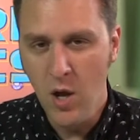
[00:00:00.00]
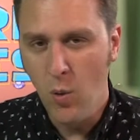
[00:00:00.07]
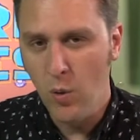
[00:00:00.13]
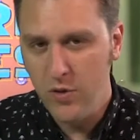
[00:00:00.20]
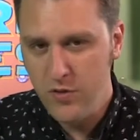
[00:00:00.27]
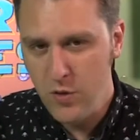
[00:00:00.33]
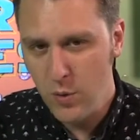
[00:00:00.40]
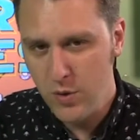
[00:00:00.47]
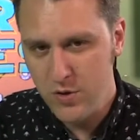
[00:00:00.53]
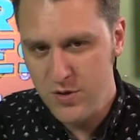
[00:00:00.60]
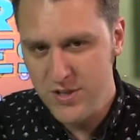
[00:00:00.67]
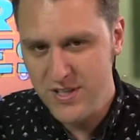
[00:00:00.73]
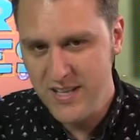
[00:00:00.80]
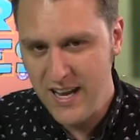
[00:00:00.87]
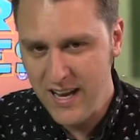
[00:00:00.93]
Once you
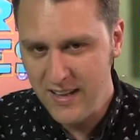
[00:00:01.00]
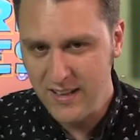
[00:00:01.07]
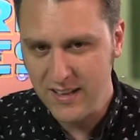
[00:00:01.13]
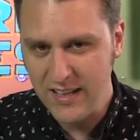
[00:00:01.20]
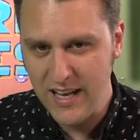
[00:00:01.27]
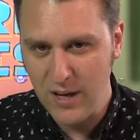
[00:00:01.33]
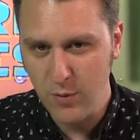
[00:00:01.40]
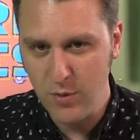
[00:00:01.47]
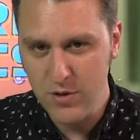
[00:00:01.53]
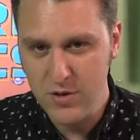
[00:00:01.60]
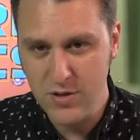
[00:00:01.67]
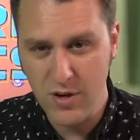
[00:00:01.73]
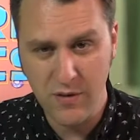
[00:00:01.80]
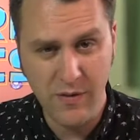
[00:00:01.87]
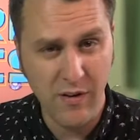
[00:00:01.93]
understand the
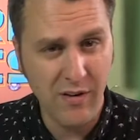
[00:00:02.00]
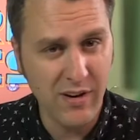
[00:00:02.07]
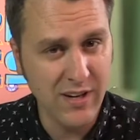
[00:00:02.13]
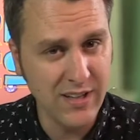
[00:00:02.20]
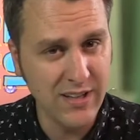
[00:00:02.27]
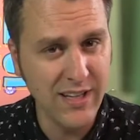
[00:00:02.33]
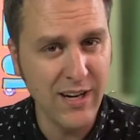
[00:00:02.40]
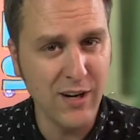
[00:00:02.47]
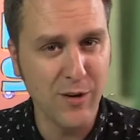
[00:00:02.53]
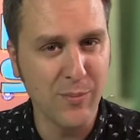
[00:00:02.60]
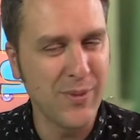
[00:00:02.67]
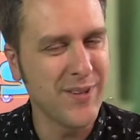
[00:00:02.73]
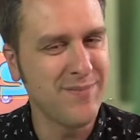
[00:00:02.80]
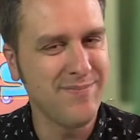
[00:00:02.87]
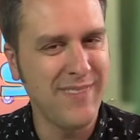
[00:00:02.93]
language, they're very clear,
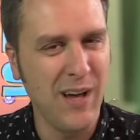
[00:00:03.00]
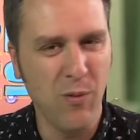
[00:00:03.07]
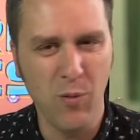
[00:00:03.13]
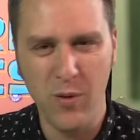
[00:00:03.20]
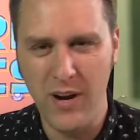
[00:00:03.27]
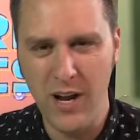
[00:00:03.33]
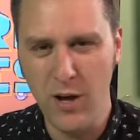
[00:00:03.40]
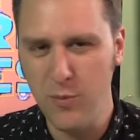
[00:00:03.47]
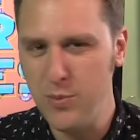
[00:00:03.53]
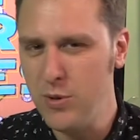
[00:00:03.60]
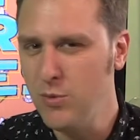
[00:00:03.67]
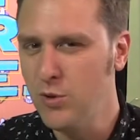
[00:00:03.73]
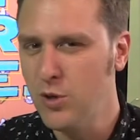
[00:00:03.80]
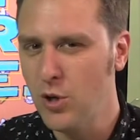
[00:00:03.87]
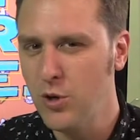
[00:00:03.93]
but that won't help
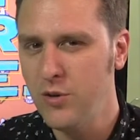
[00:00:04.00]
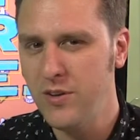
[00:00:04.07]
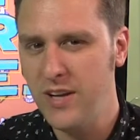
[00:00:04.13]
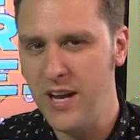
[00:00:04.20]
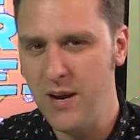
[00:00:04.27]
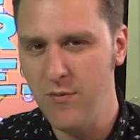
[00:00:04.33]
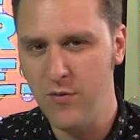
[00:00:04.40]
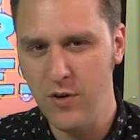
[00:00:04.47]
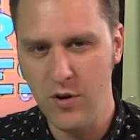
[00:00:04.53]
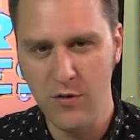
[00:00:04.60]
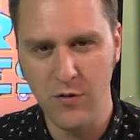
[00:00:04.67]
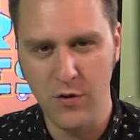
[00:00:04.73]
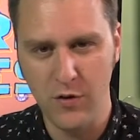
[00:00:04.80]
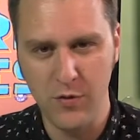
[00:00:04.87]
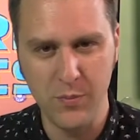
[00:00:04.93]
you learn the game for your
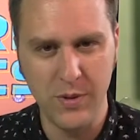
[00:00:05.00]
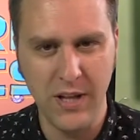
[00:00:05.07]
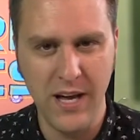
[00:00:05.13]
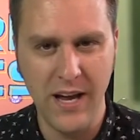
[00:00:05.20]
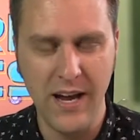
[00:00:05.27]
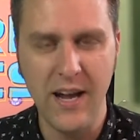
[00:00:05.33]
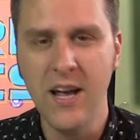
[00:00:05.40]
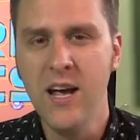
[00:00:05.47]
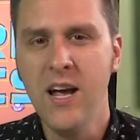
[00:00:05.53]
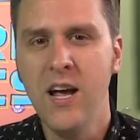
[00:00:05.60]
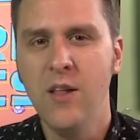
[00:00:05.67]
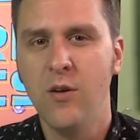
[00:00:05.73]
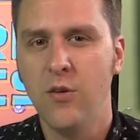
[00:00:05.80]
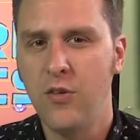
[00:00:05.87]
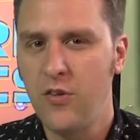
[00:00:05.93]
first play.
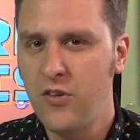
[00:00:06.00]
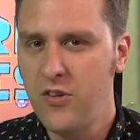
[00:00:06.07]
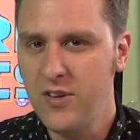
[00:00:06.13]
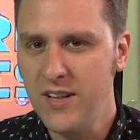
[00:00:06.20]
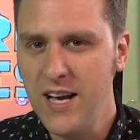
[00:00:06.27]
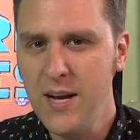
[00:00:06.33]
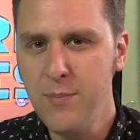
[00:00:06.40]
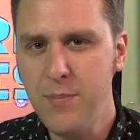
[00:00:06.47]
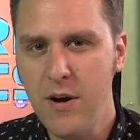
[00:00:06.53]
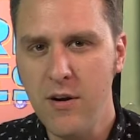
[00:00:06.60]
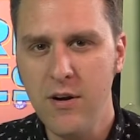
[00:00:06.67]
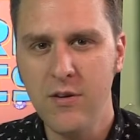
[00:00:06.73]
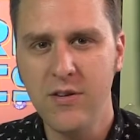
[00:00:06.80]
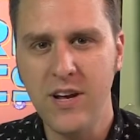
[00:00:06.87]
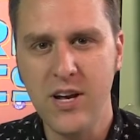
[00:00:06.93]
There's a slight
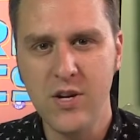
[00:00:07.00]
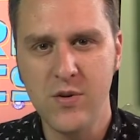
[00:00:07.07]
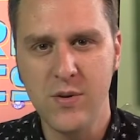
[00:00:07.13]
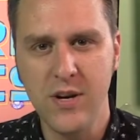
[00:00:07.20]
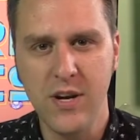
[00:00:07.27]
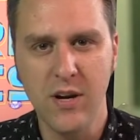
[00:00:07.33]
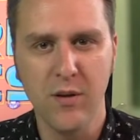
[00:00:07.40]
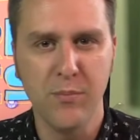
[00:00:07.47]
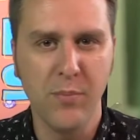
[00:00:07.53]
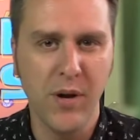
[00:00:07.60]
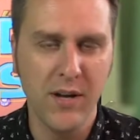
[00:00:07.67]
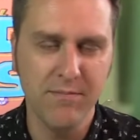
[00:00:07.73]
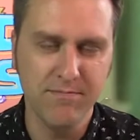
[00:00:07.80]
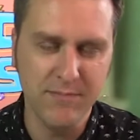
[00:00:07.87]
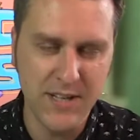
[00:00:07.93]
barrier to entry here,
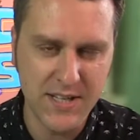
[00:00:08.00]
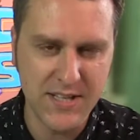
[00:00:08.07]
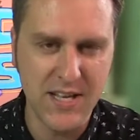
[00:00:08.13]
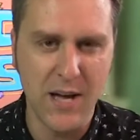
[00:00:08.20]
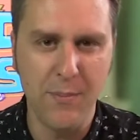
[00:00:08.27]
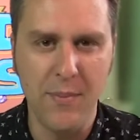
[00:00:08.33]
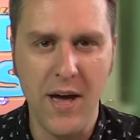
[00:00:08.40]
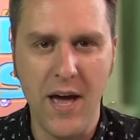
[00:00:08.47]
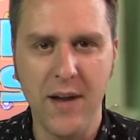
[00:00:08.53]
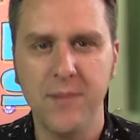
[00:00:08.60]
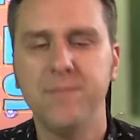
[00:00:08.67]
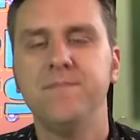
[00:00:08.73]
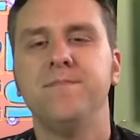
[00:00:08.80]
but it's not bad.